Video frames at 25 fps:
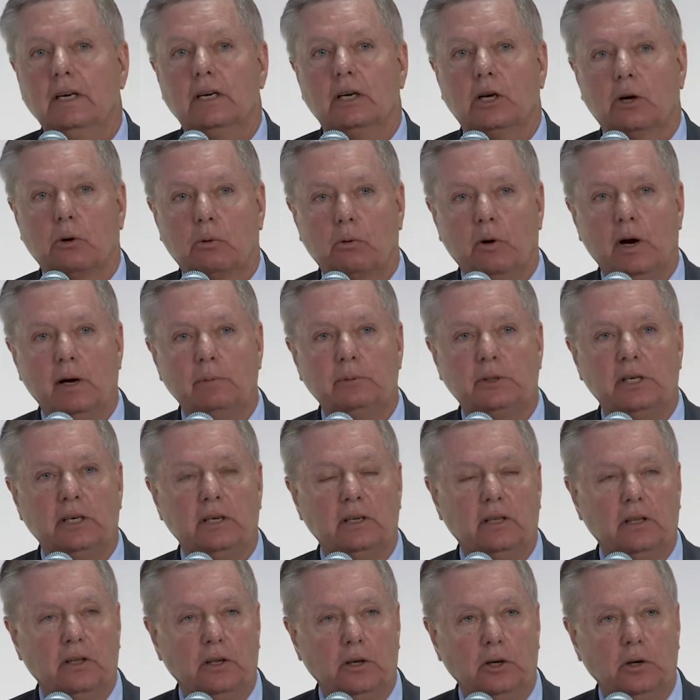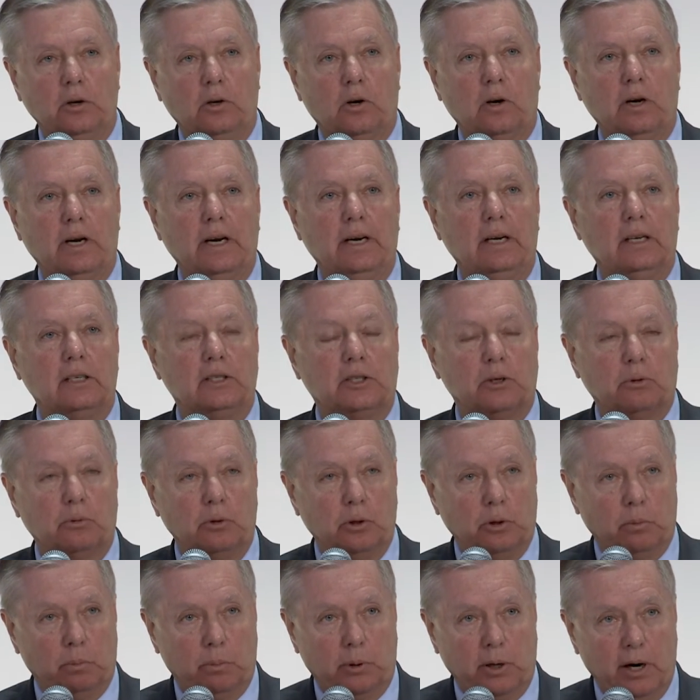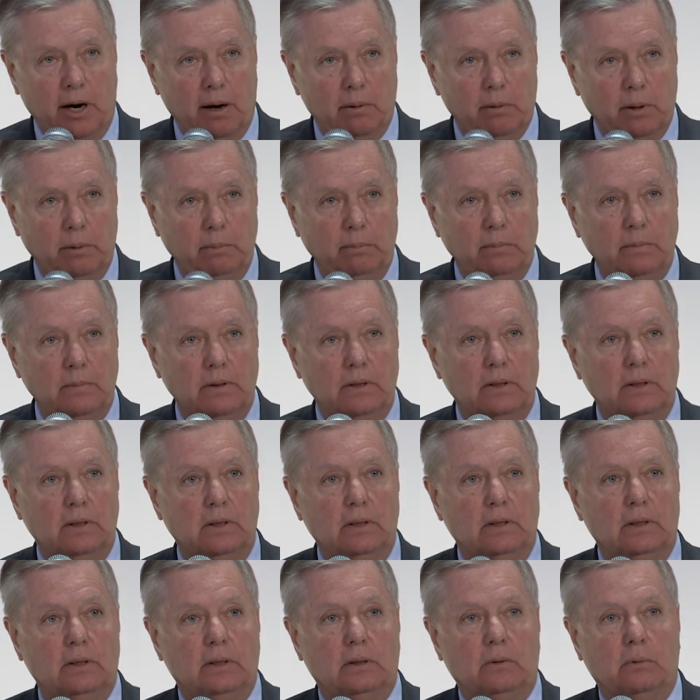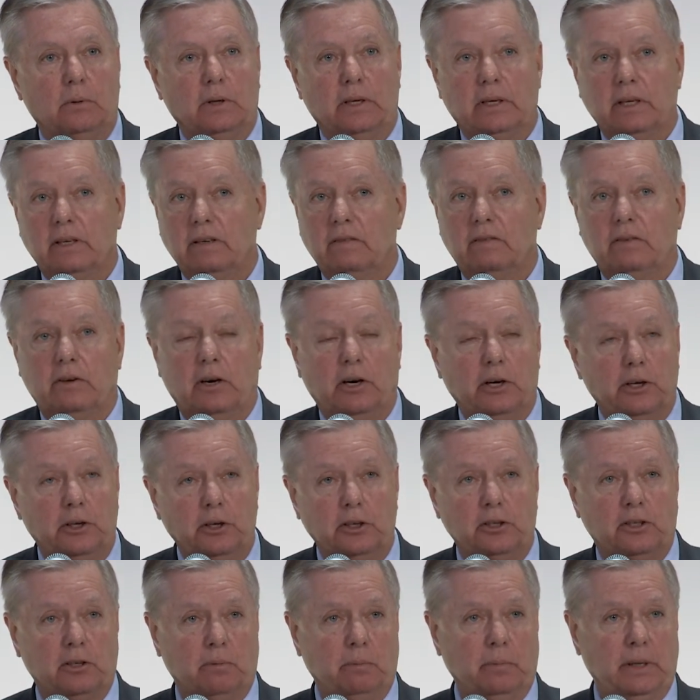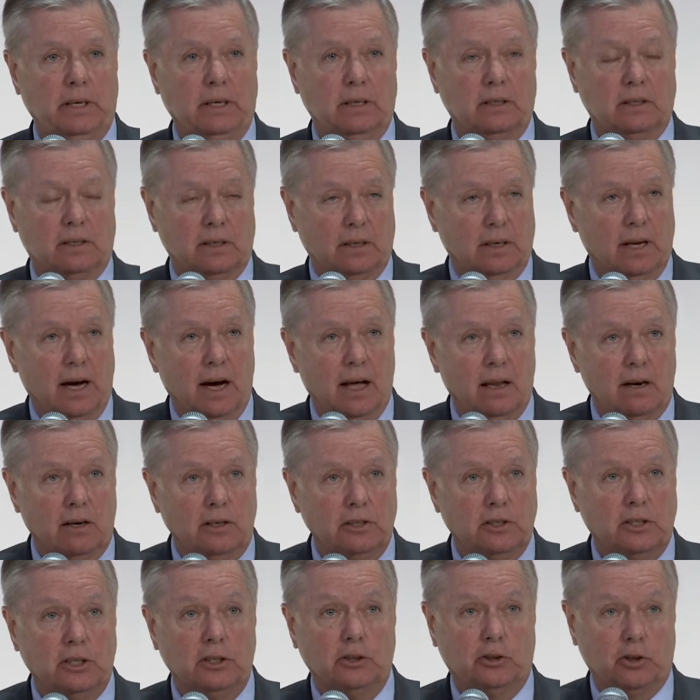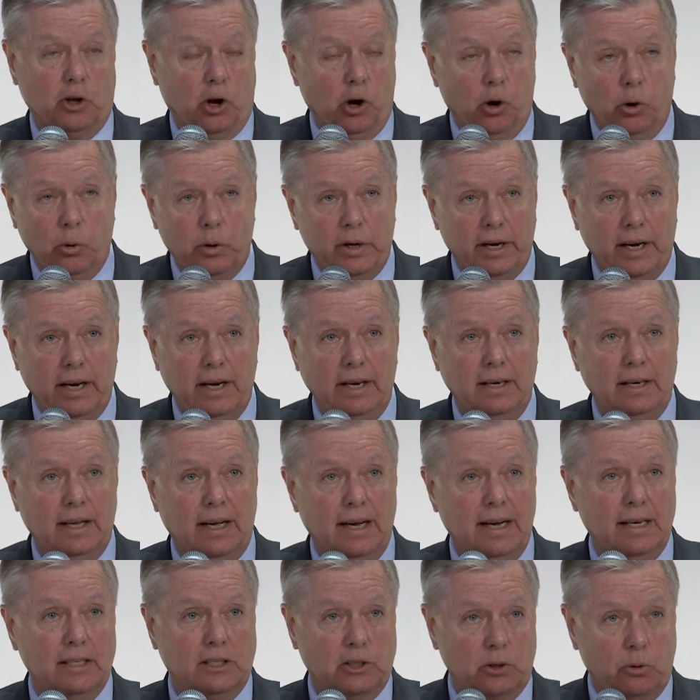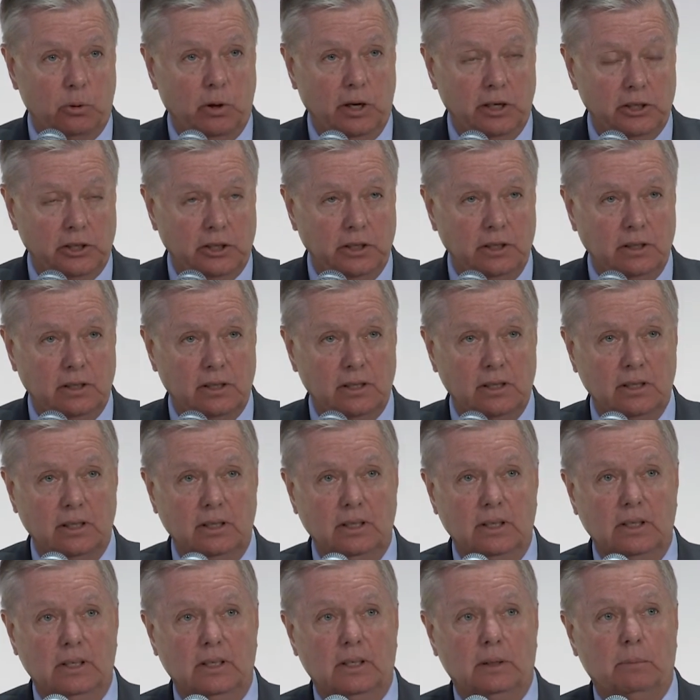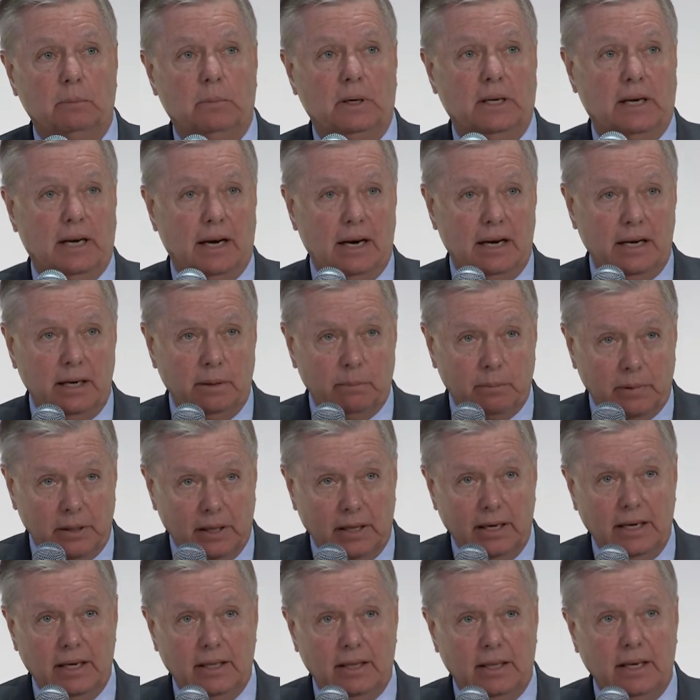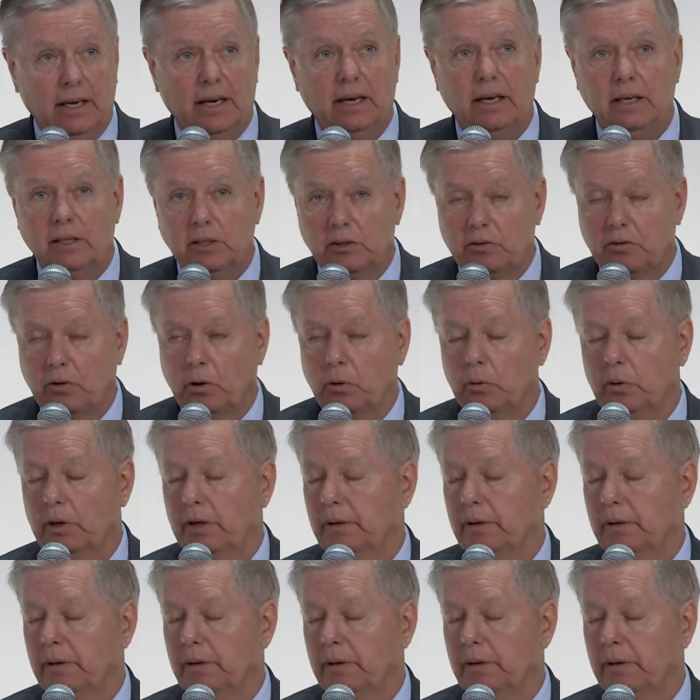Corruption in the Ukraine is a real problem. We give hundreds of millions of dollars. It's okay to ask questions, but I am glad the aid is flowing.